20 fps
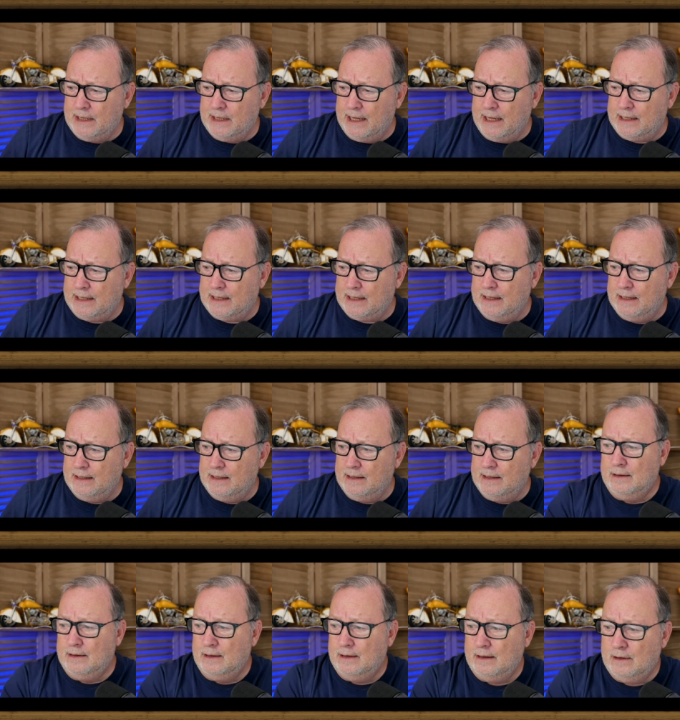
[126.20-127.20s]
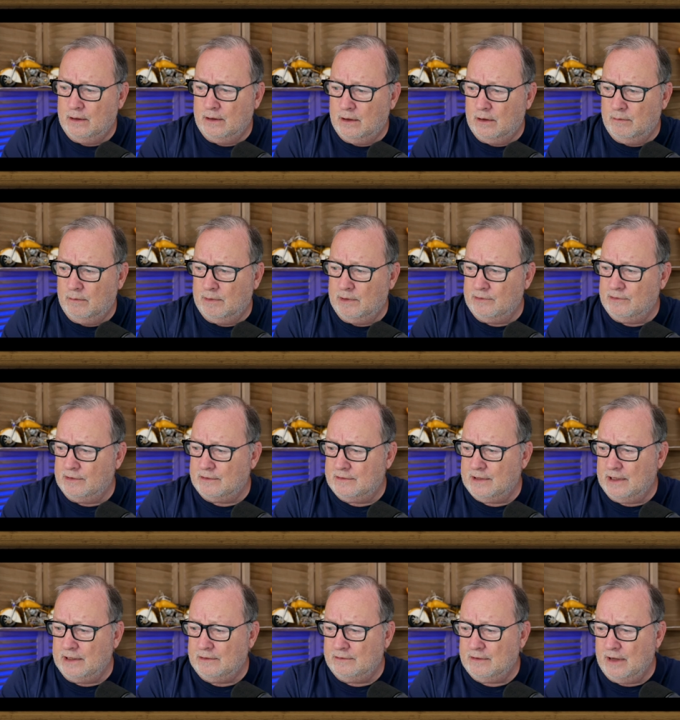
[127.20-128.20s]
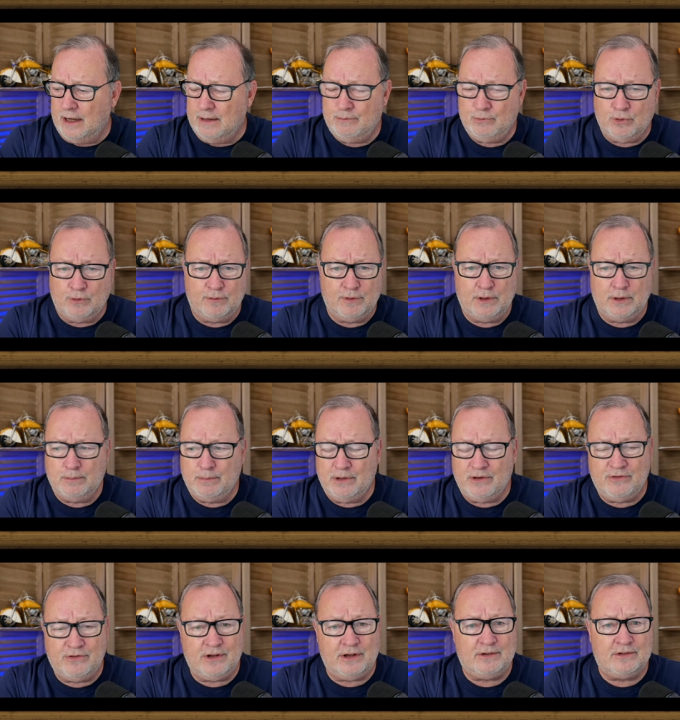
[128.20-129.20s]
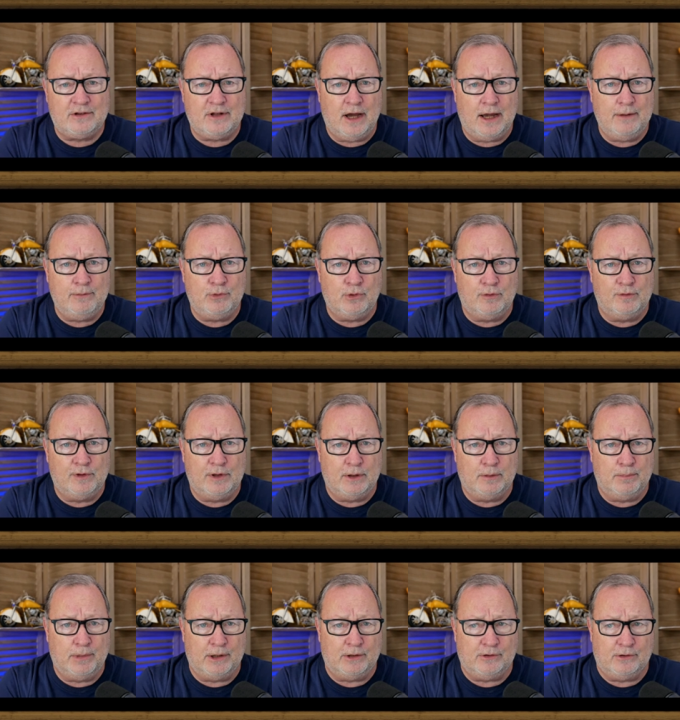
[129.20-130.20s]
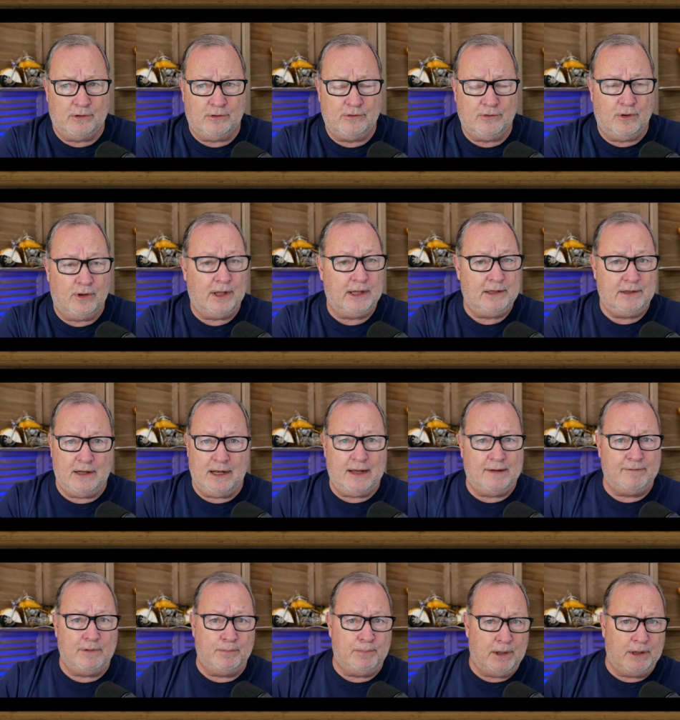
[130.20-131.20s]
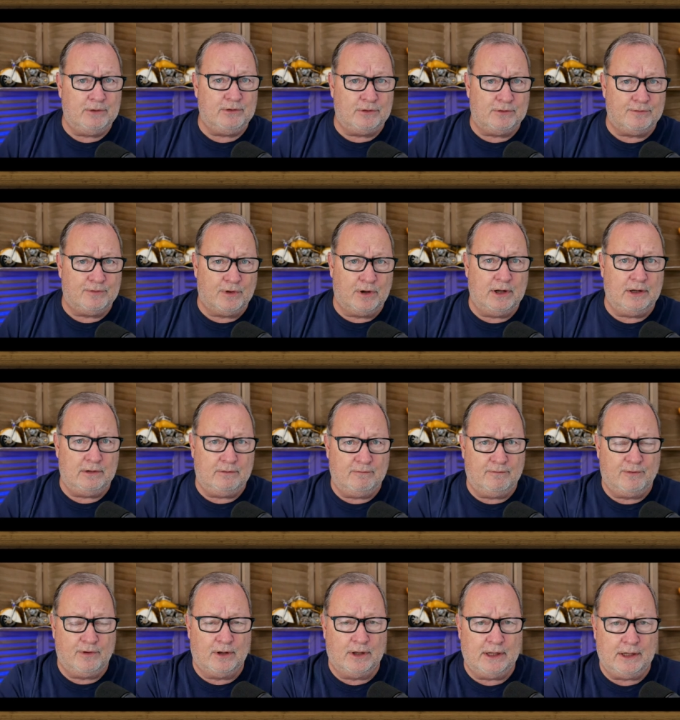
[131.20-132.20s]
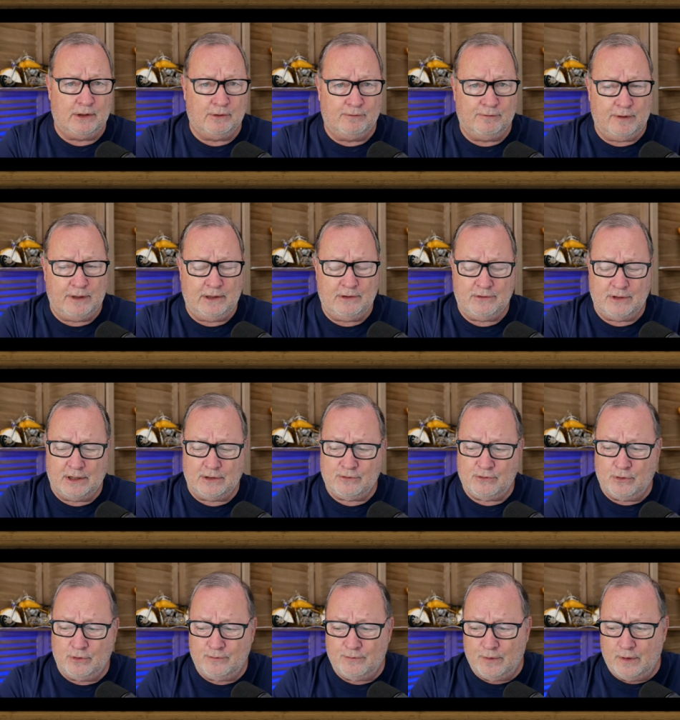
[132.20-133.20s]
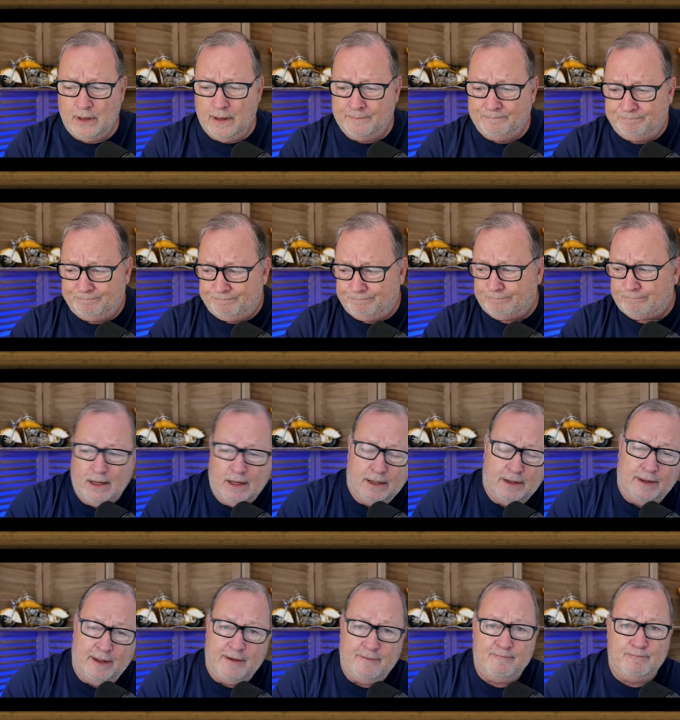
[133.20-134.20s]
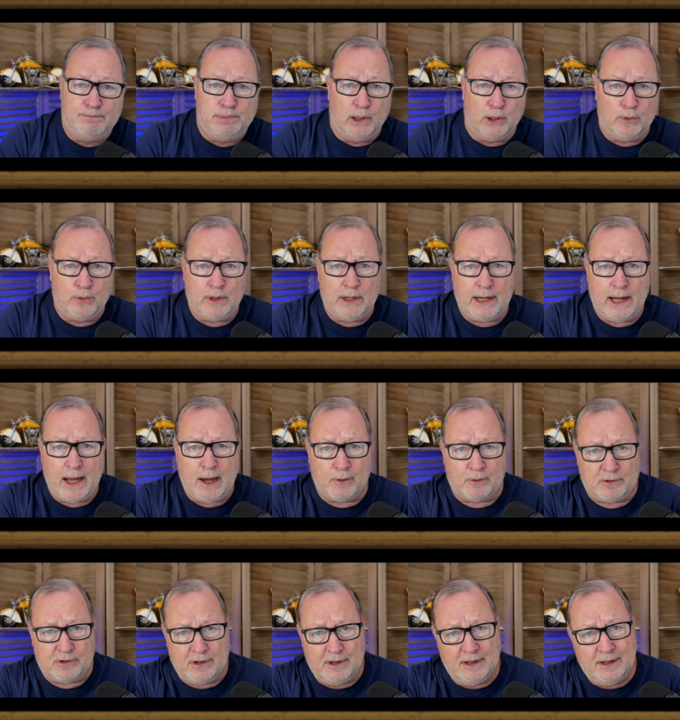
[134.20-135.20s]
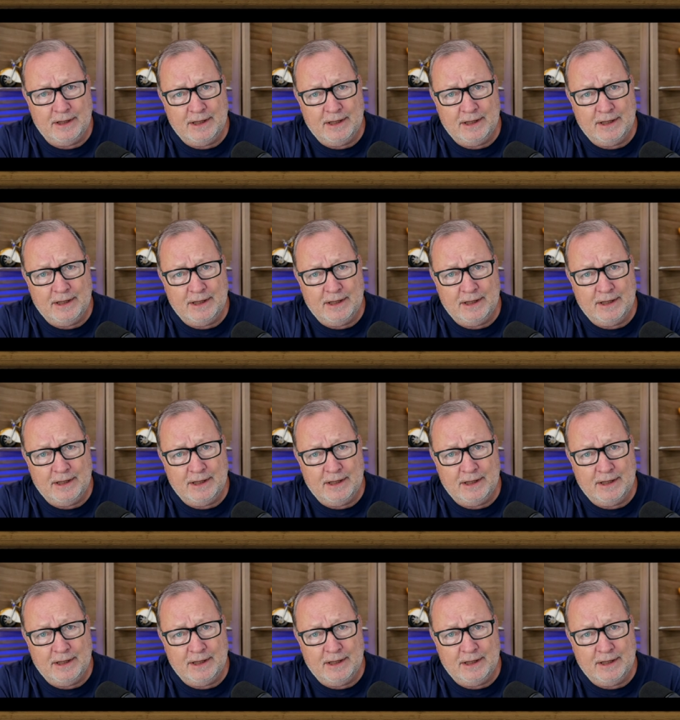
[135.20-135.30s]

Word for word: like, oh, what is it, 10 times over their, but six times over their budget. So, they did have a budget for, for legal fees. That's good for them. They've blown it out.